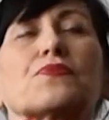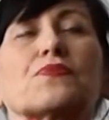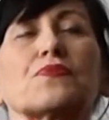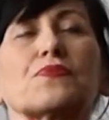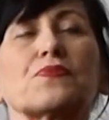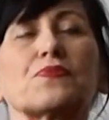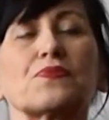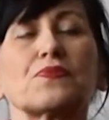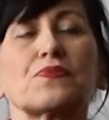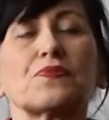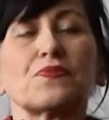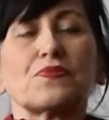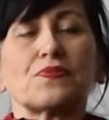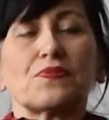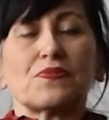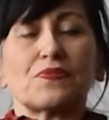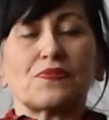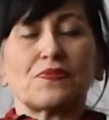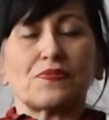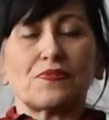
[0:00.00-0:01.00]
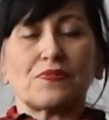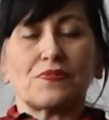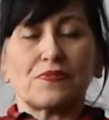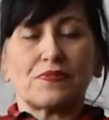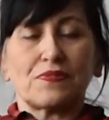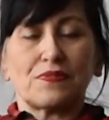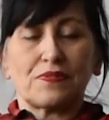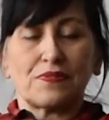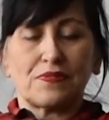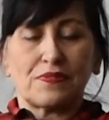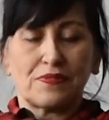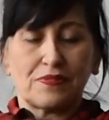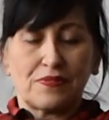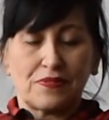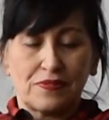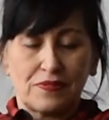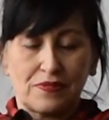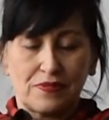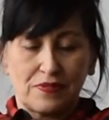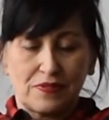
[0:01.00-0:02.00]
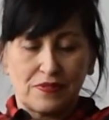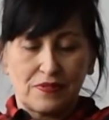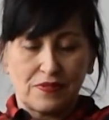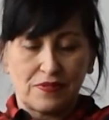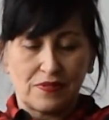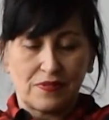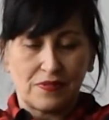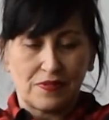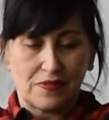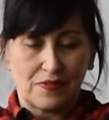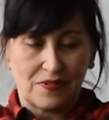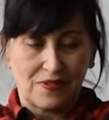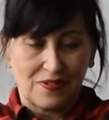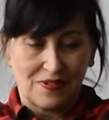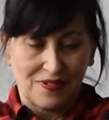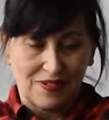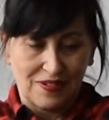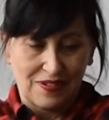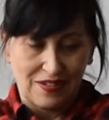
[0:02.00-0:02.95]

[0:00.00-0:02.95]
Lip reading: (silence)